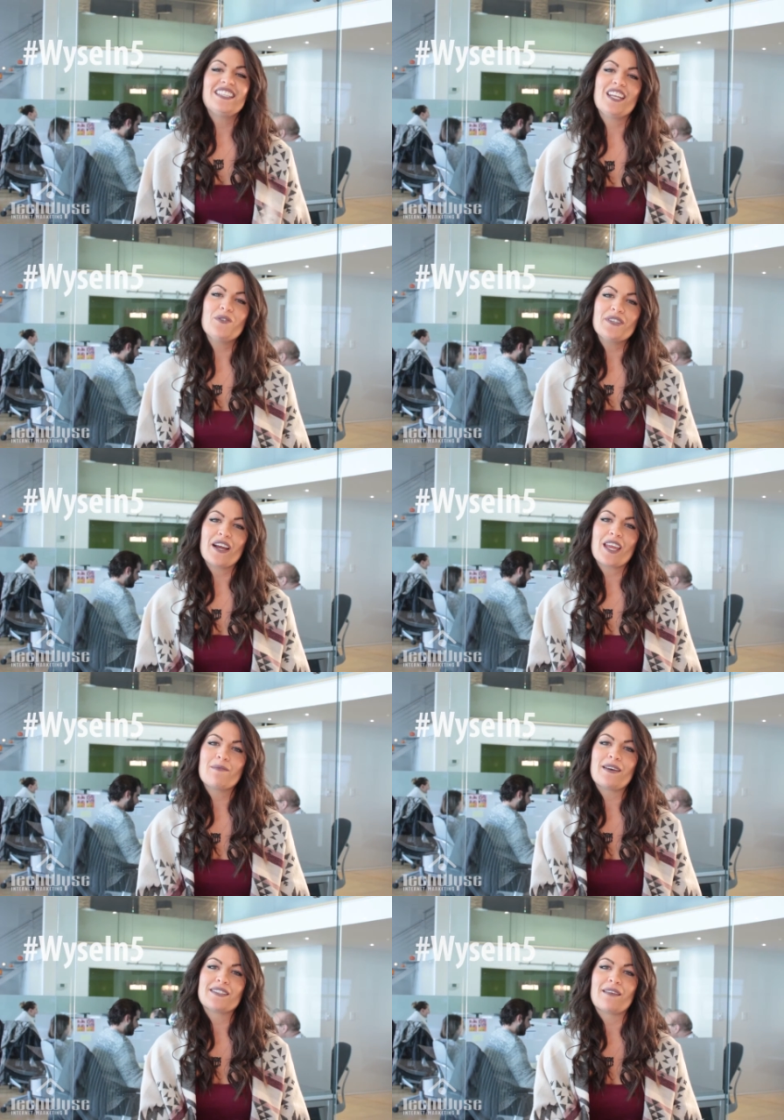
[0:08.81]
Today we're
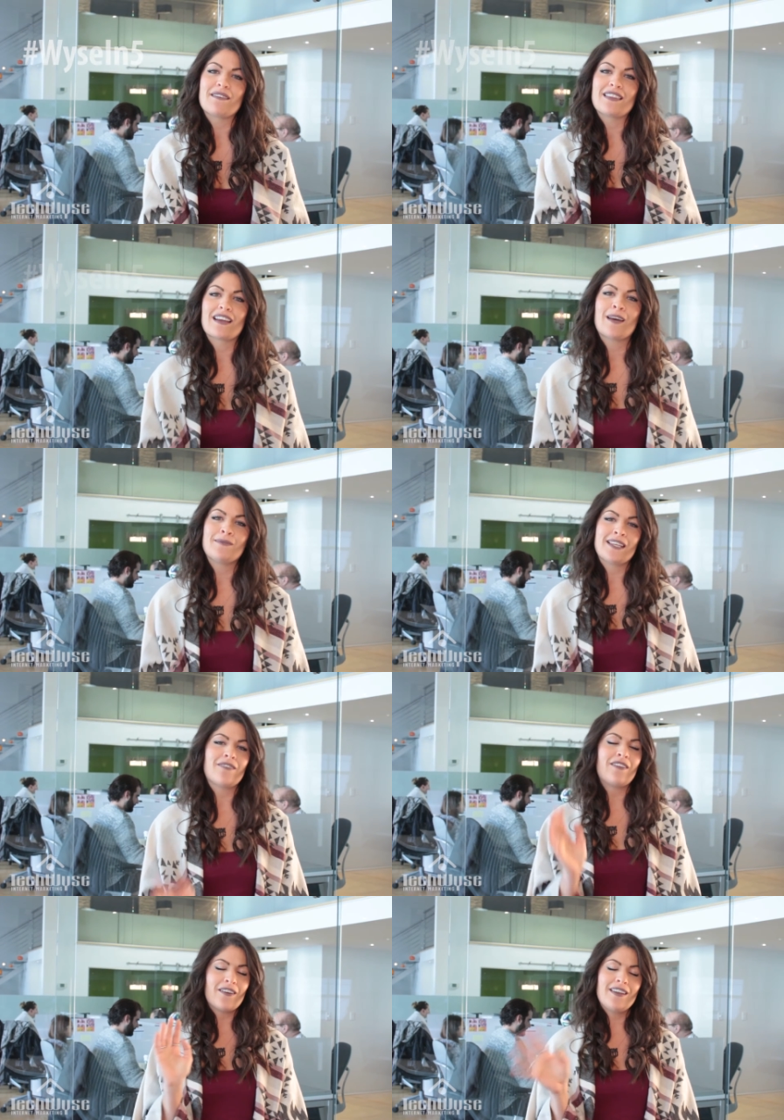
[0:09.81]
talking about something that comes at
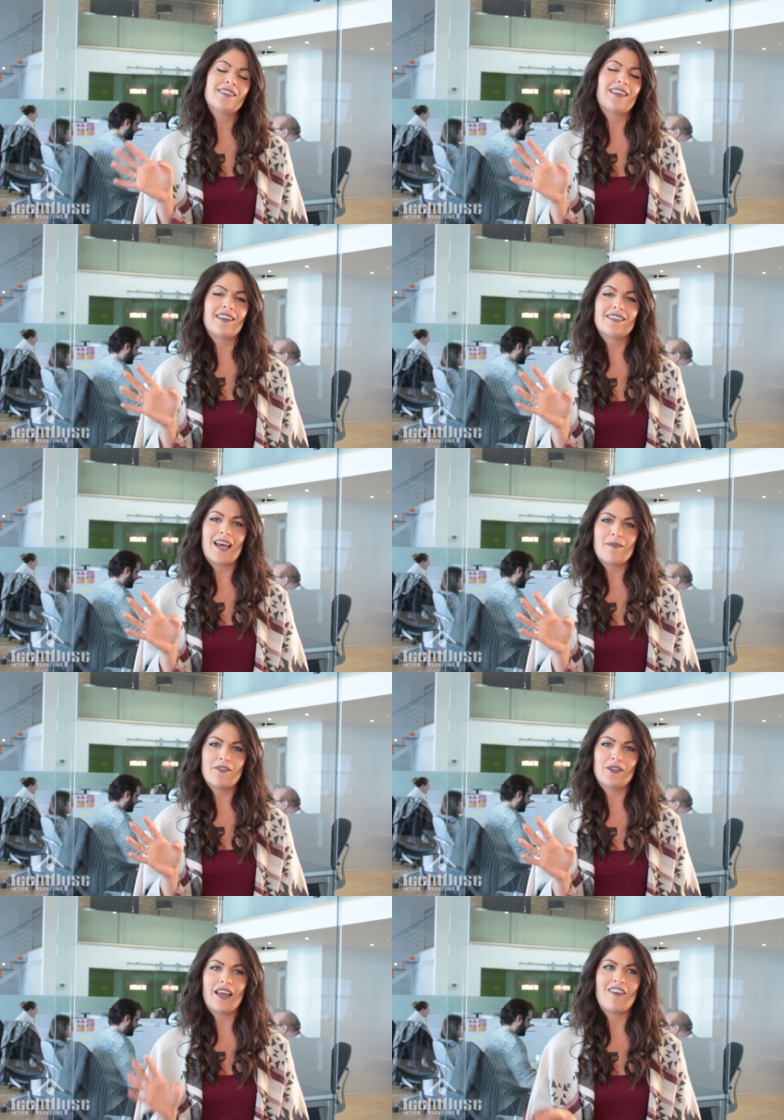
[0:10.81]
a very exciting time
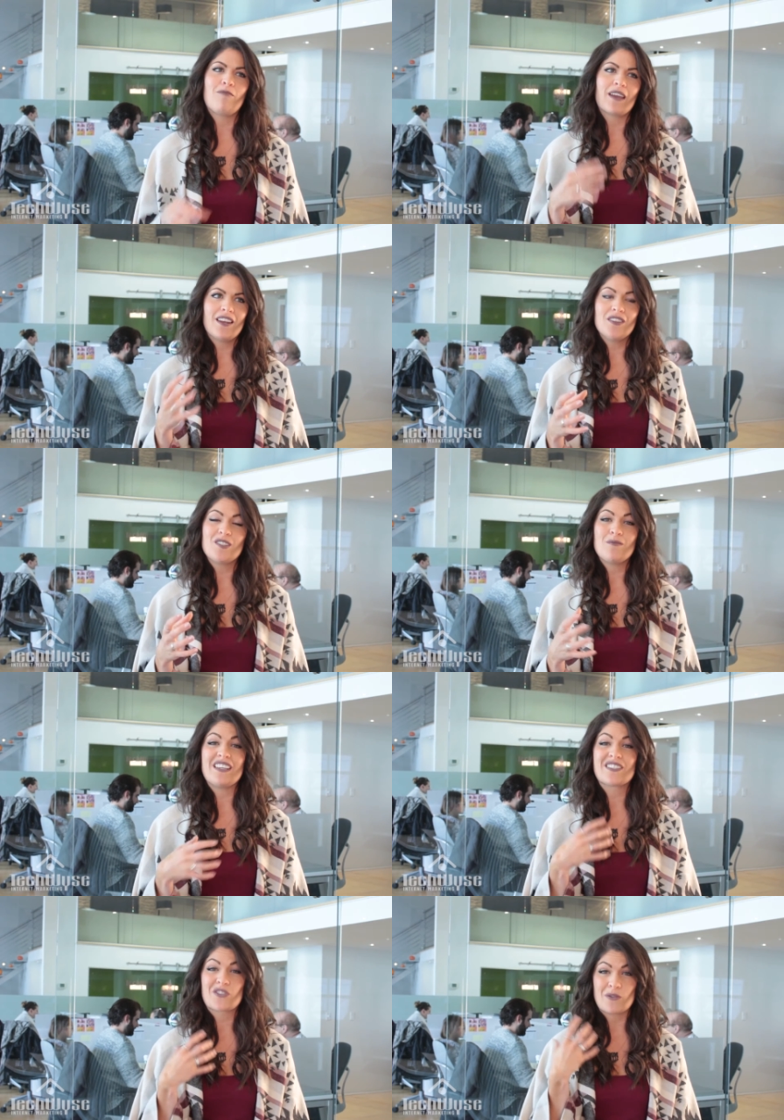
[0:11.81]
of your life but can also
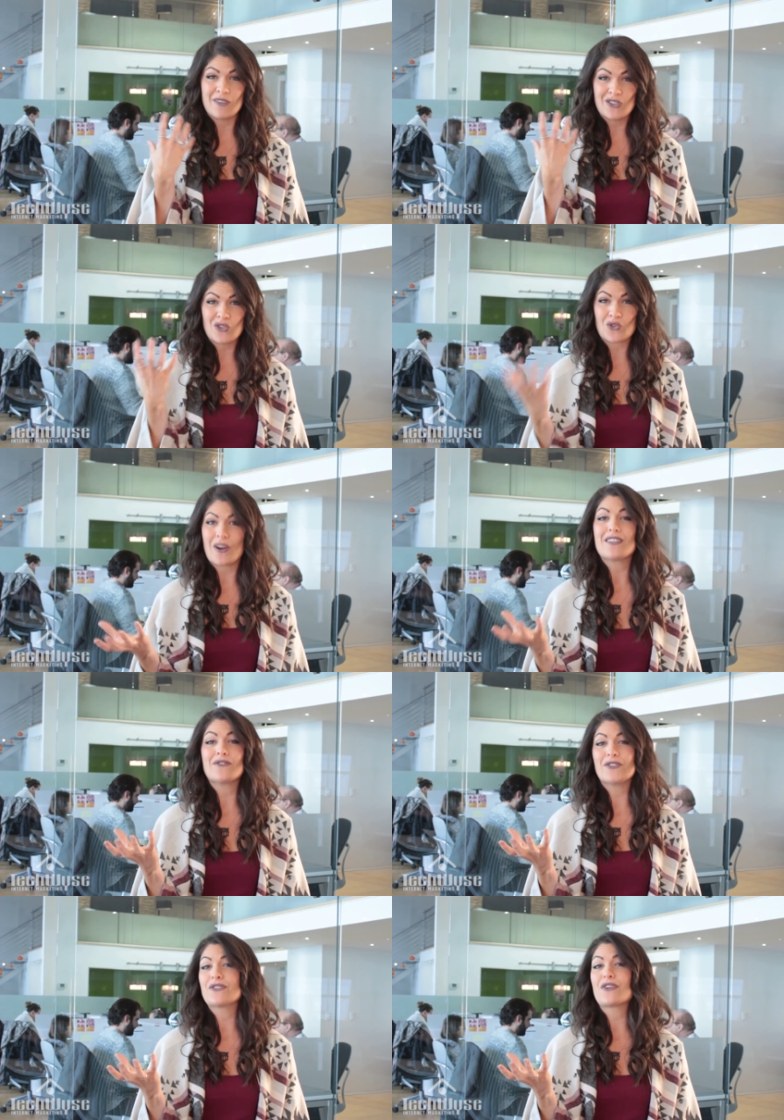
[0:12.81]
be extremely
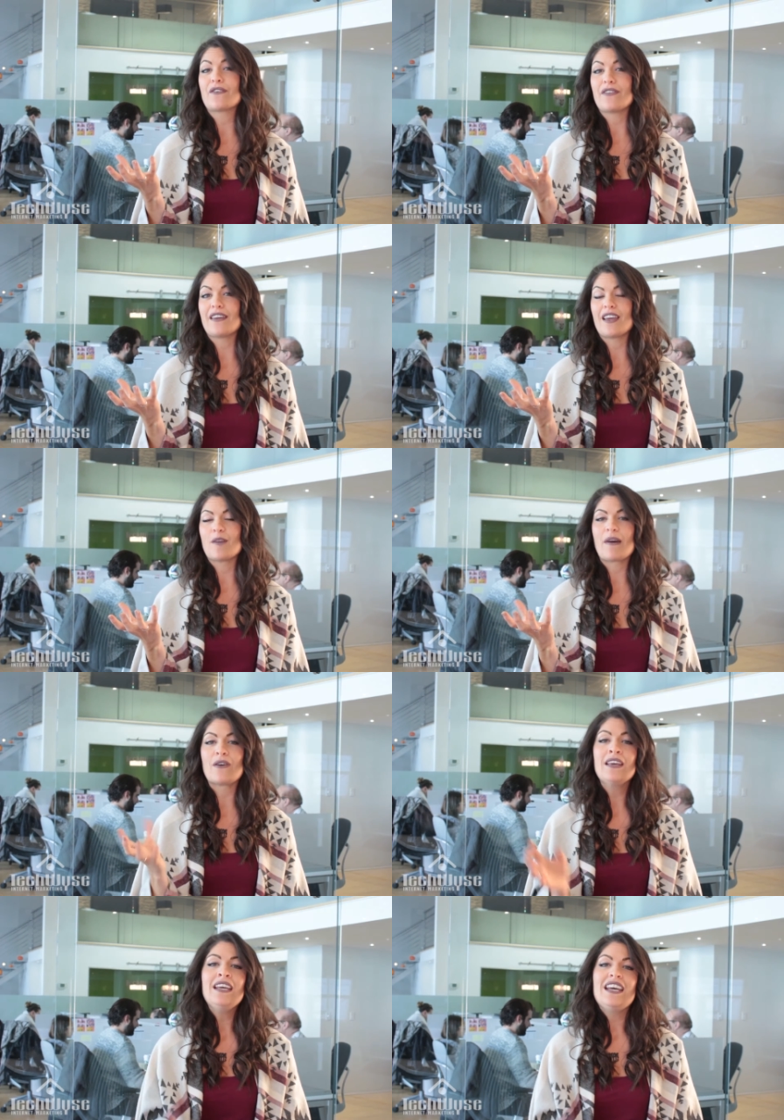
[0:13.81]
stressful to start thinking
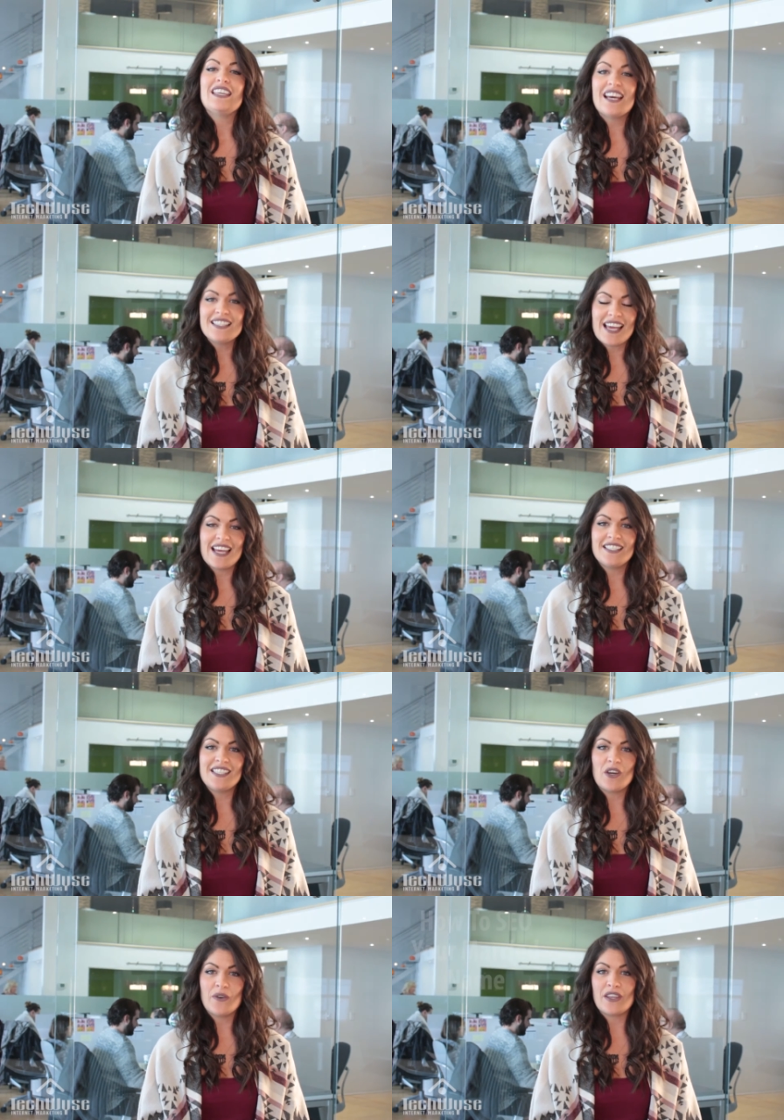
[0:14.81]
about, and that's
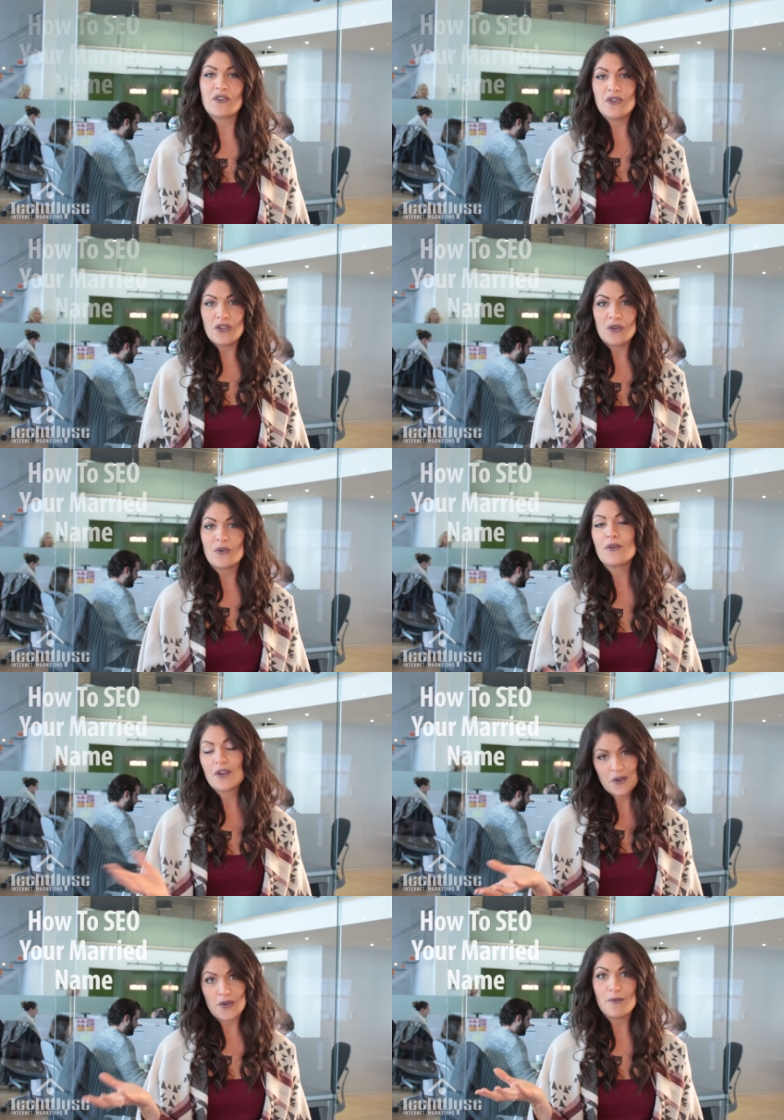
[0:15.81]
SEOing your new
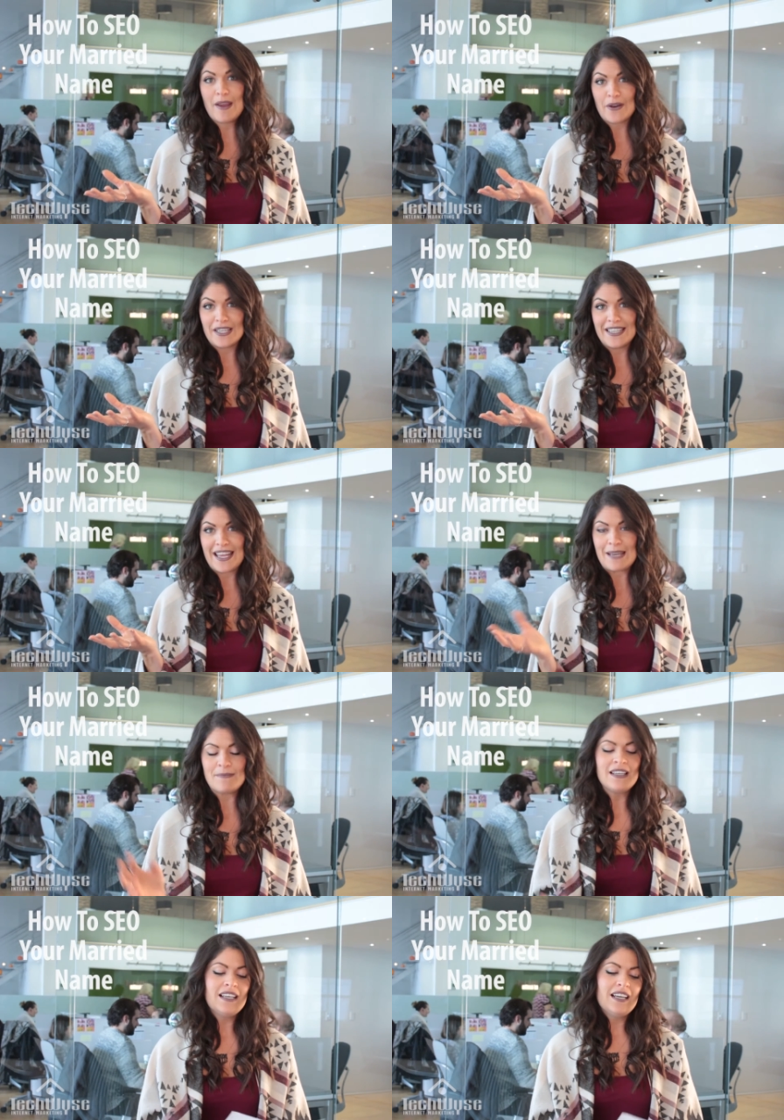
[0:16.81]
or your married name.